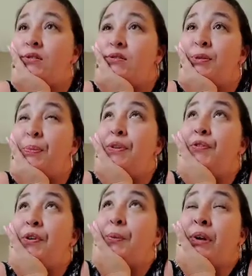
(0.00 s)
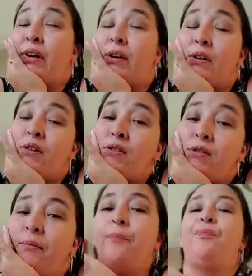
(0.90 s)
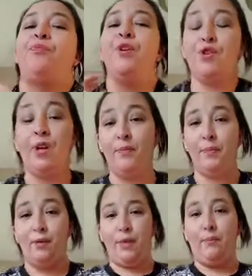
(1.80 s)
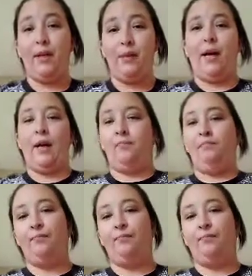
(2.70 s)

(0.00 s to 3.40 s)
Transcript: put the phone any higher, so you're just going to have to bear with me, okay?